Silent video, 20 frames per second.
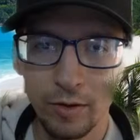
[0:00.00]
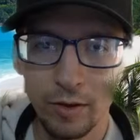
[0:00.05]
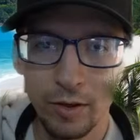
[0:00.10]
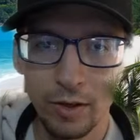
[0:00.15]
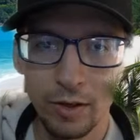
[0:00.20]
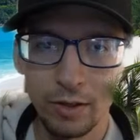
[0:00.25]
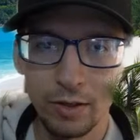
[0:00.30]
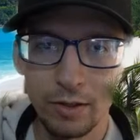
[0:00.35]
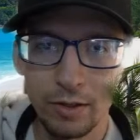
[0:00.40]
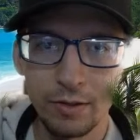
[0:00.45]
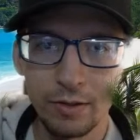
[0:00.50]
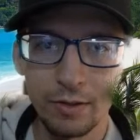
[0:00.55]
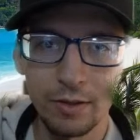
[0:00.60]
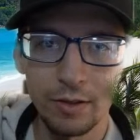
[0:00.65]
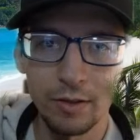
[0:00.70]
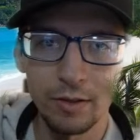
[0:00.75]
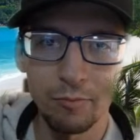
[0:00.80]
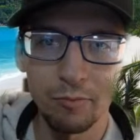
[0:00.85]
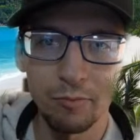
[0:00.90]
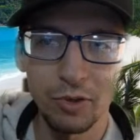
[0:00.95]
Because it's gonna
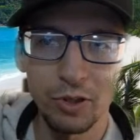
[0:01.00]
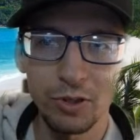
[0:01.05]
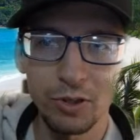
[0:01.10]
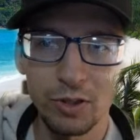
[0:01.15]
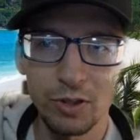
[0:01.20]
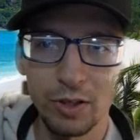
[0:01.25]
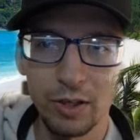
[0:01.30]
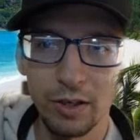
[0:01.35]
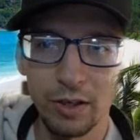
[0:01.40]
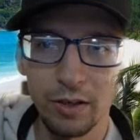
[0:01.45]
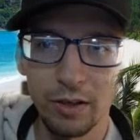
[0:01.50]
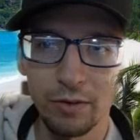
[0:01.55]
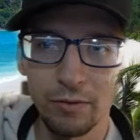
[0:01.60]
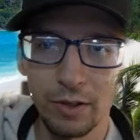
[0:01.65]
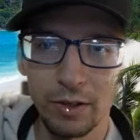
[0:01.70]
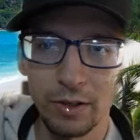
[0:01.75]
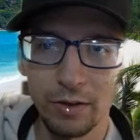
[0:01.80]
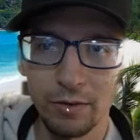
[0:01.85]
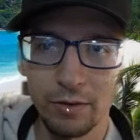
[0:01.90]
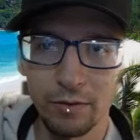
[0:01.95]
push the other one,
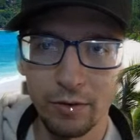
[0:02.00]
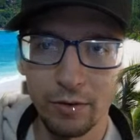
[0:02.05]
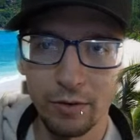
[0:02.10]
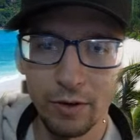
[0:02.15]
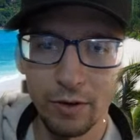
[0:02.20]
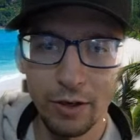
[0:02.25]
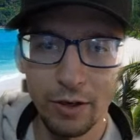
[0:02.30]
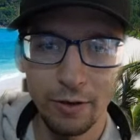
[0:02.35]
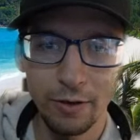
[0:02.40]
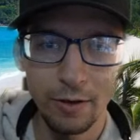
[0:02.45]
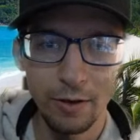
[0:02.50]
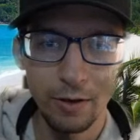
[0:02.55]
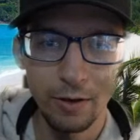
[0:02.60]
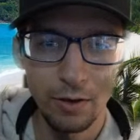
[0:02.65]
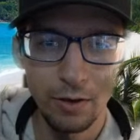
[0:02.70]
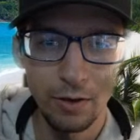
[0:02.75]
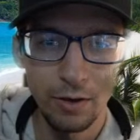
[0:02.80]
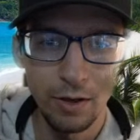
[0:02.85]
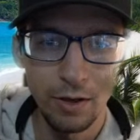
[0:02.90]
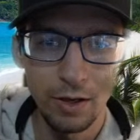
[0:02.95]
right?
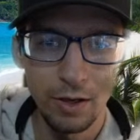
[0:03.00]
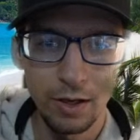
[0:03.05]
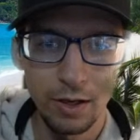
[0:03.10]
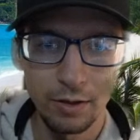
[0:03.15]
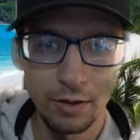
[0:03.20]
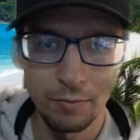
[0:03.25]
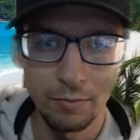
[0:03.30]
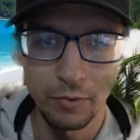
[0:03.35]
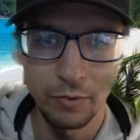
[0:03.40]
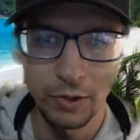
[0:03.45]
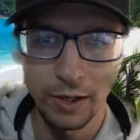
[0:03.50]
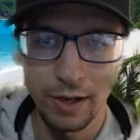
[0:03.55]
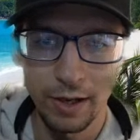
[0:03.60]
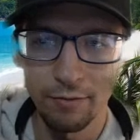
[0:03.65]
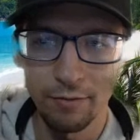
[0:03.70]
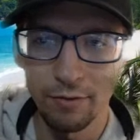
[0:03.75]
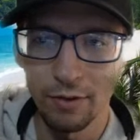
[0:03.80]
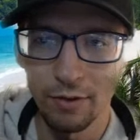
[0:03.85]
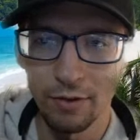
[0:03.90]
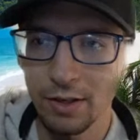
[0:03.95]
And we're gonna have
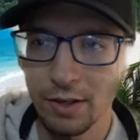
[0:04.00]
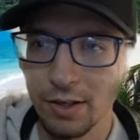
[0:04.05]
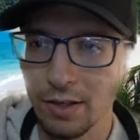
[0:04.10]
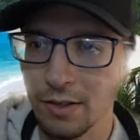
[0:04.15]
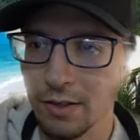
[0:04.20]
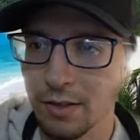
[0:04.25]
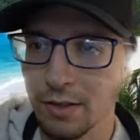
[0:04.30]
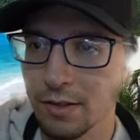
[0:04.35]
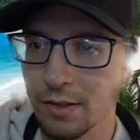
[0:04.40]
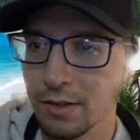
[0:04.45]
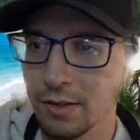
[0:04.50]
this